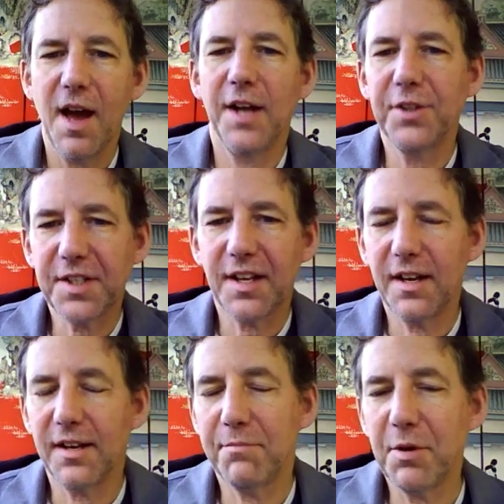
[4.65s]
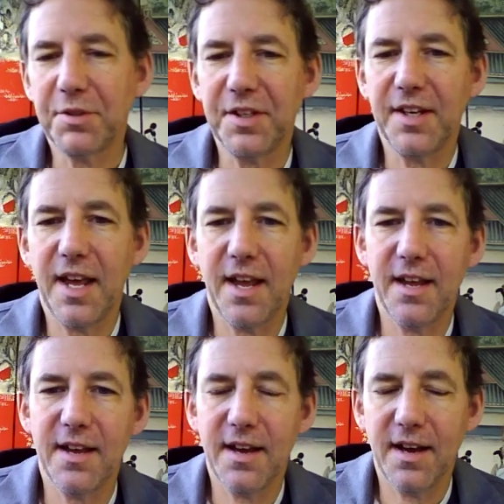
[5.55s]
I just posted
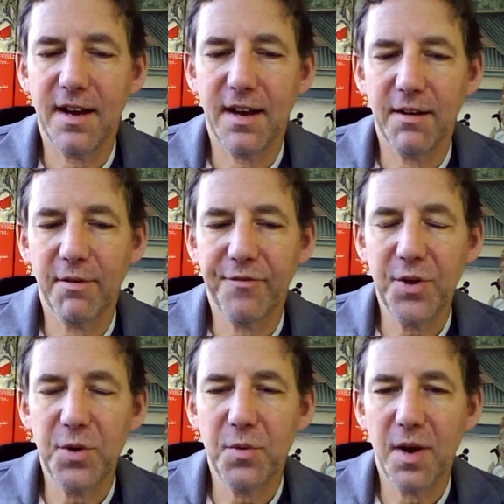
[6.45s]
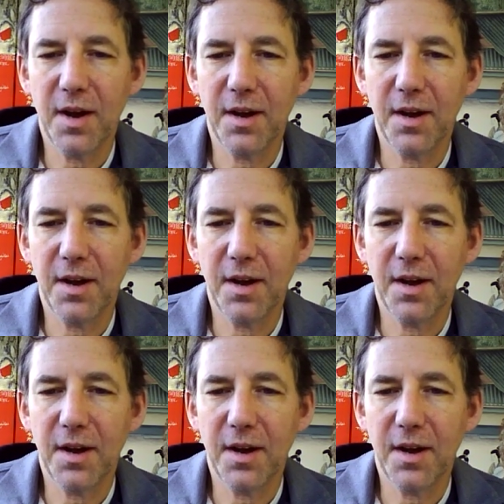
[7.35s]
a review